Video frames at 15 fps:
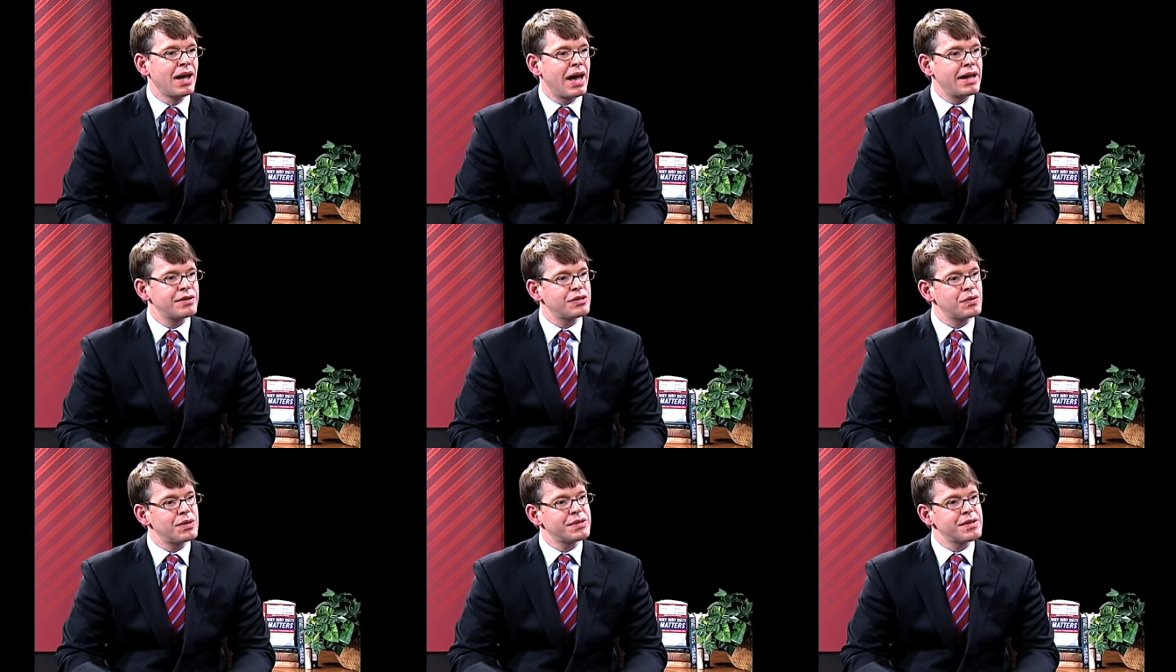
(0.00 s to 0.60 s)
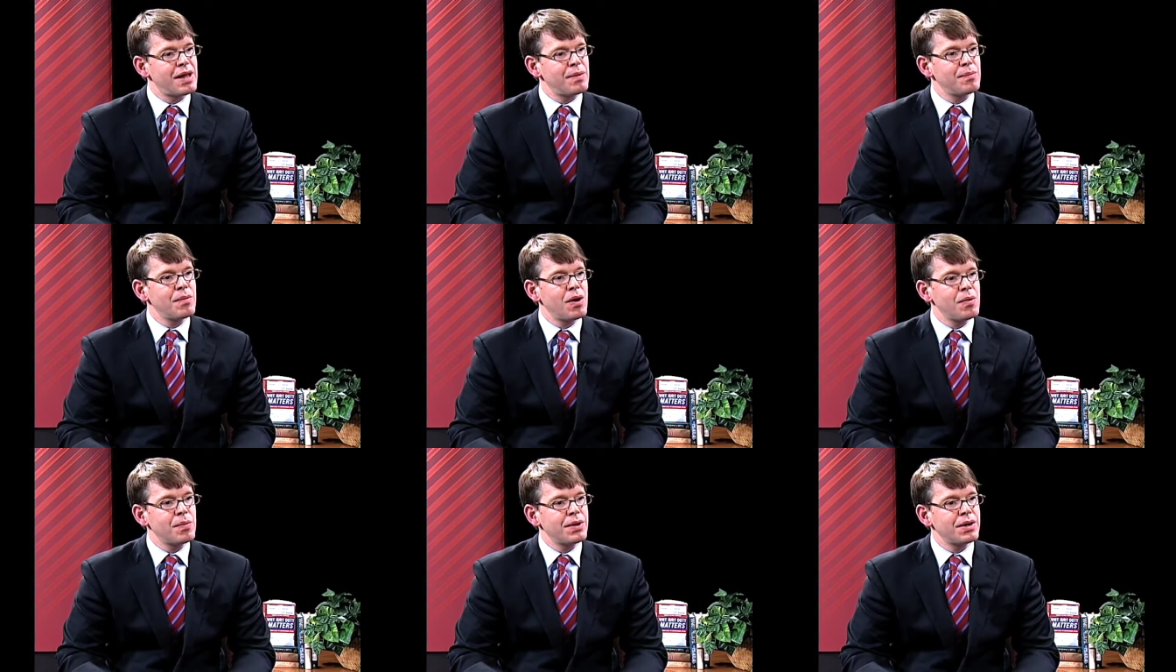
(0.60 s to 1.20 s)
And so it's that
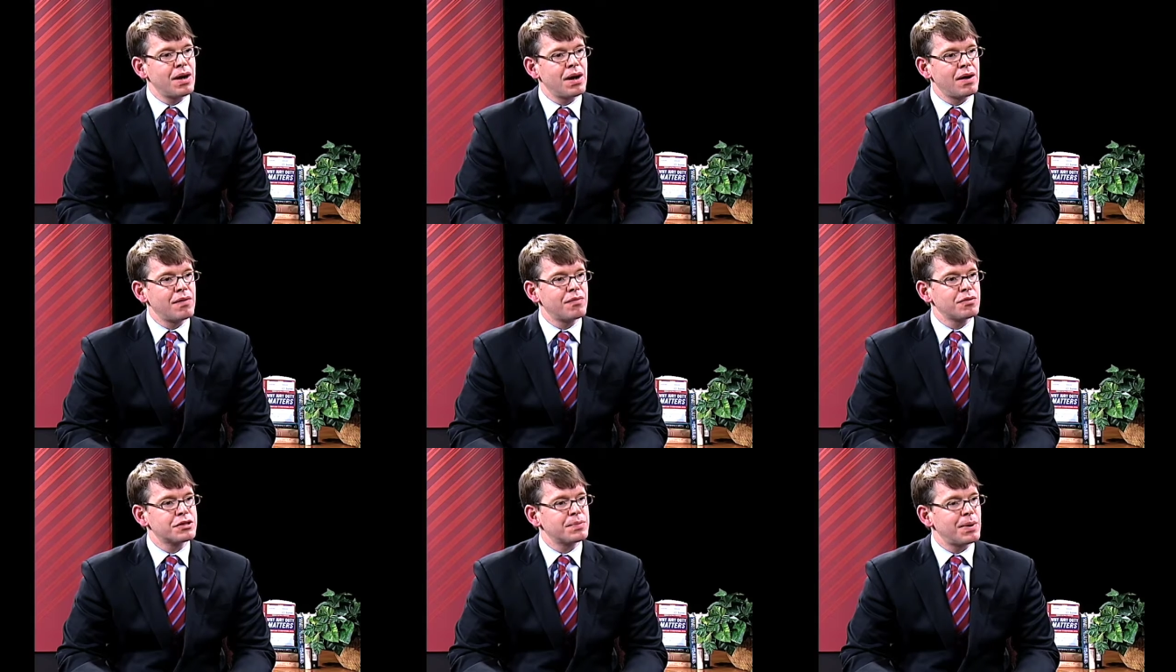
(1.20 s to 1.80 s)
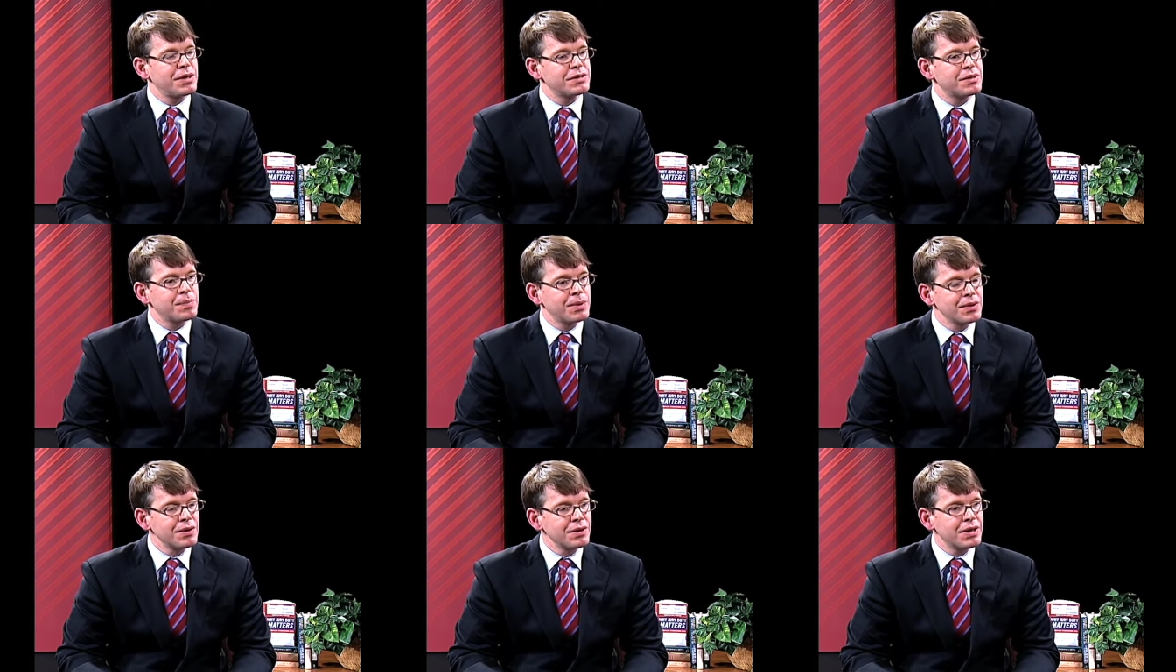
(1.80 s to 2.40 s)
moment of
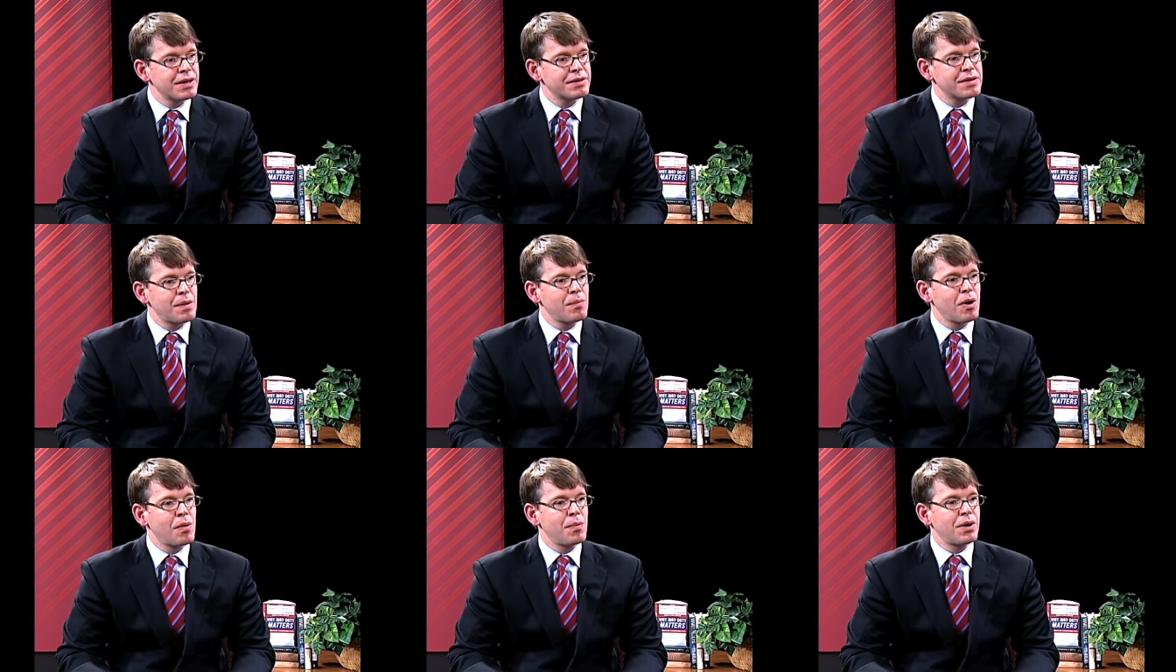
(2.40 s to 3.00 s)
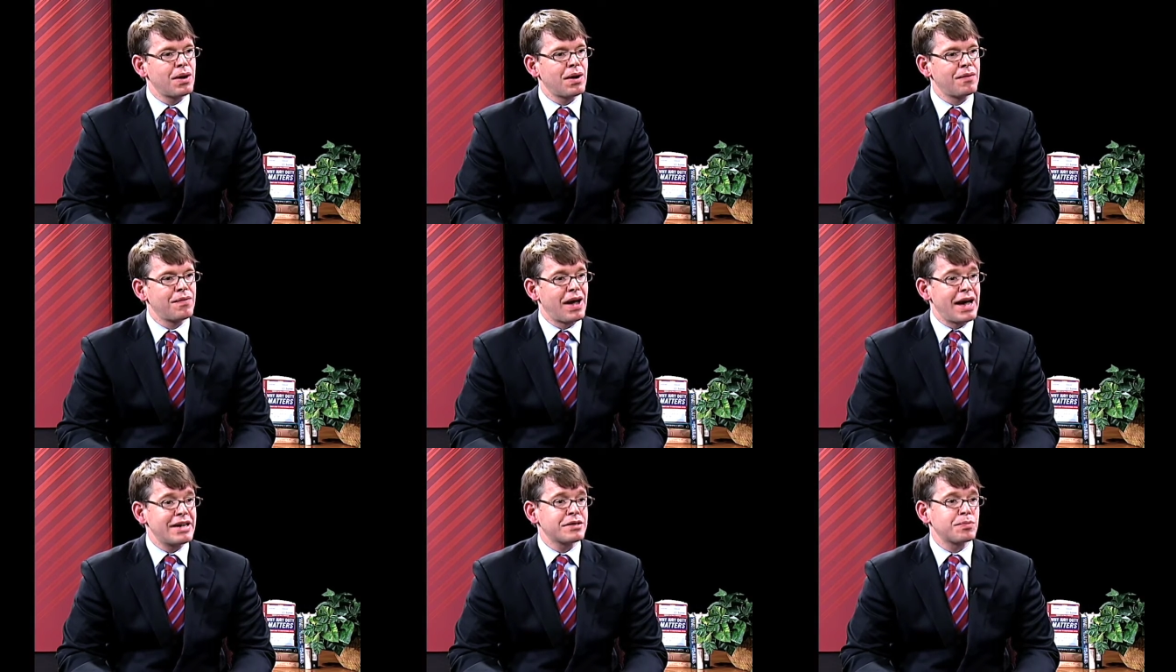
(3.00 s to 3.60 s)
responsibility, it's that moment of
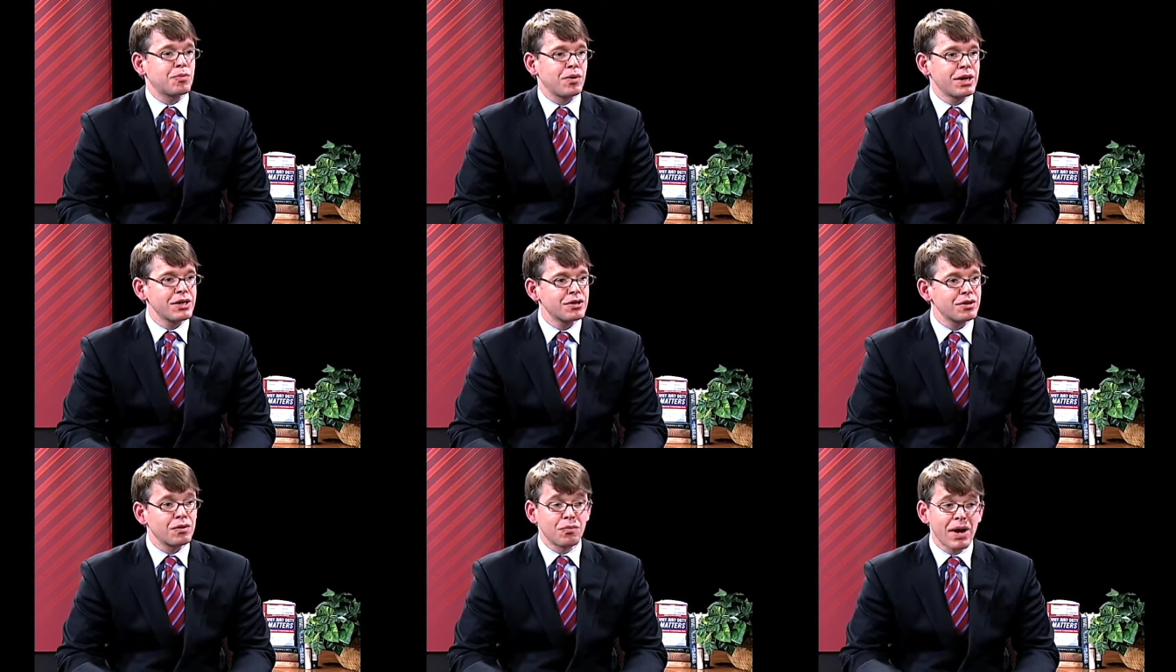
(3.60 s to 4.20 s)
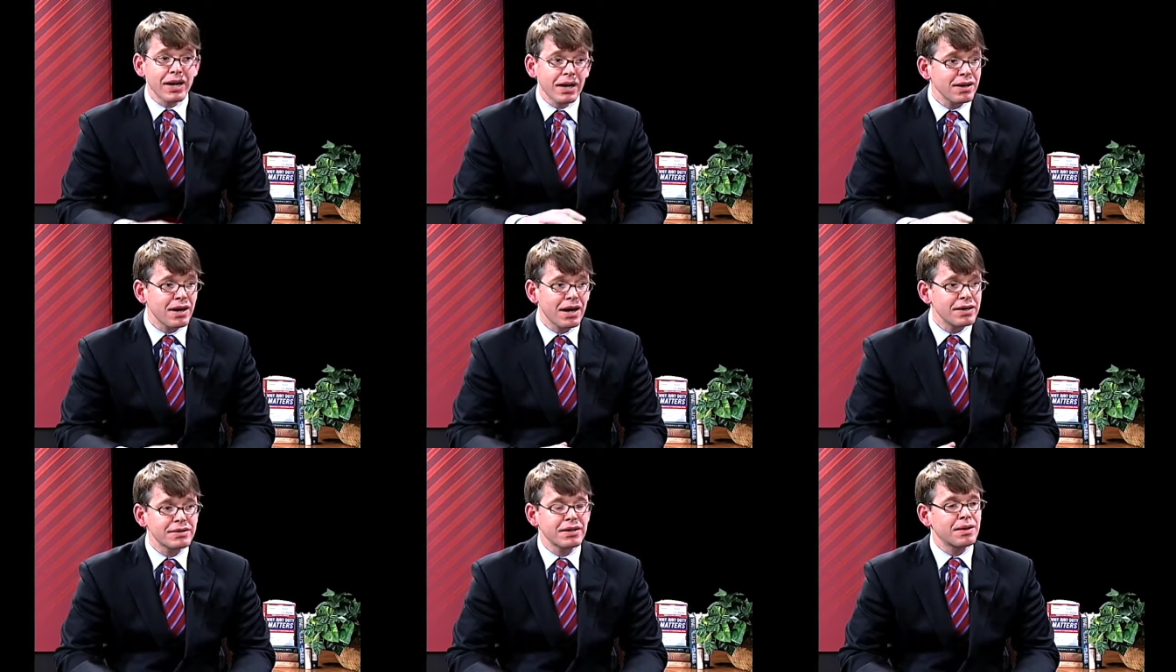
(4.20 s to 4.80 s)
aspirational,
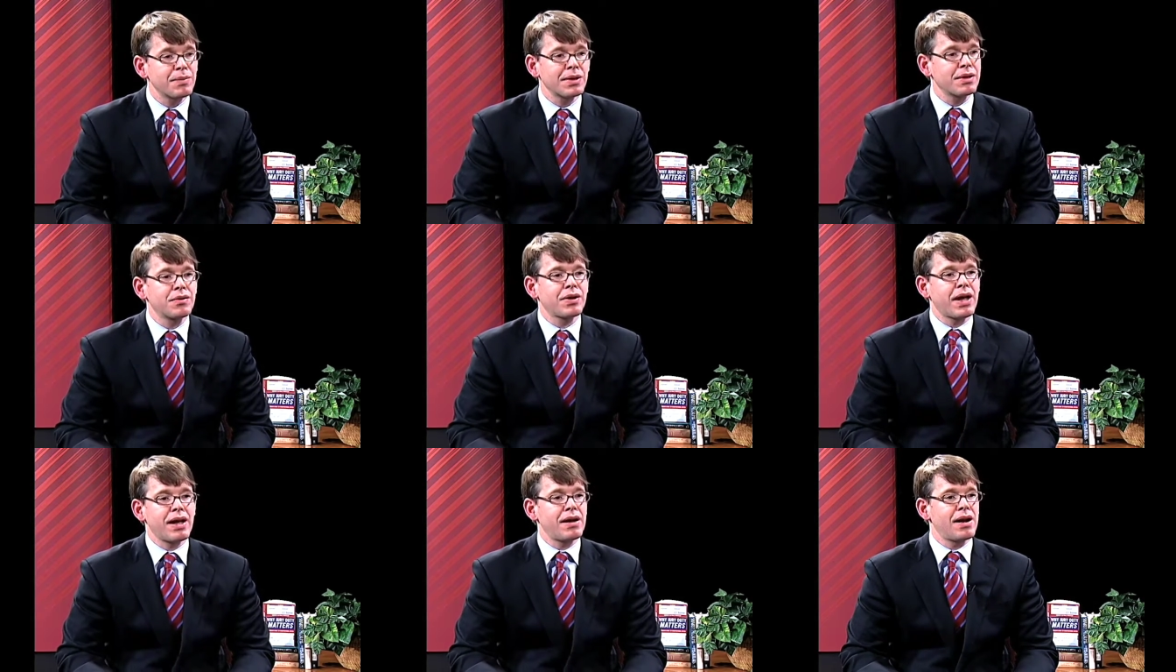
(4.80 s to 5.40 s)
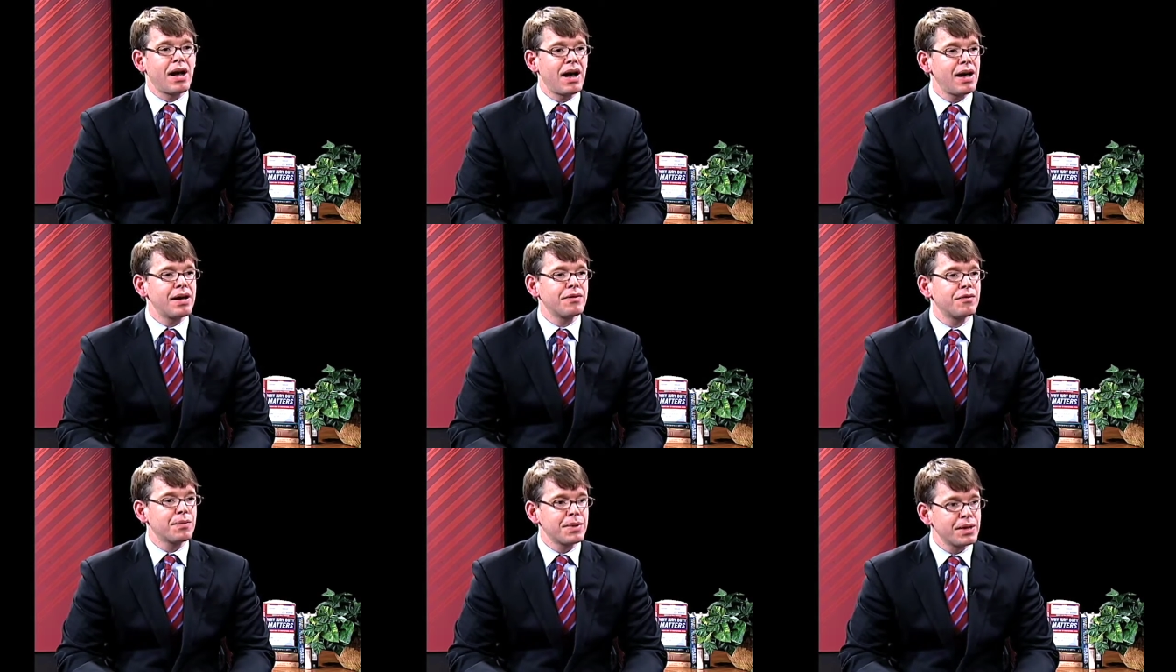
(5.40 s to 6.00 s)
recognizing, I mean, you can't
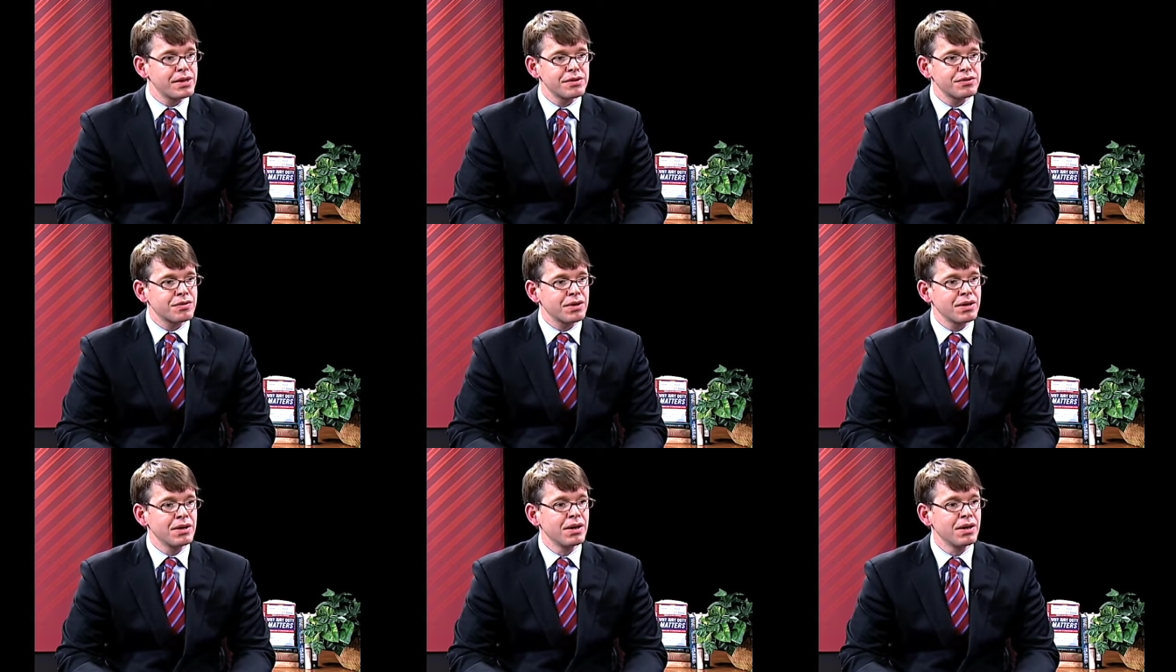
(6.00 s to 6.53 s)
hide from the history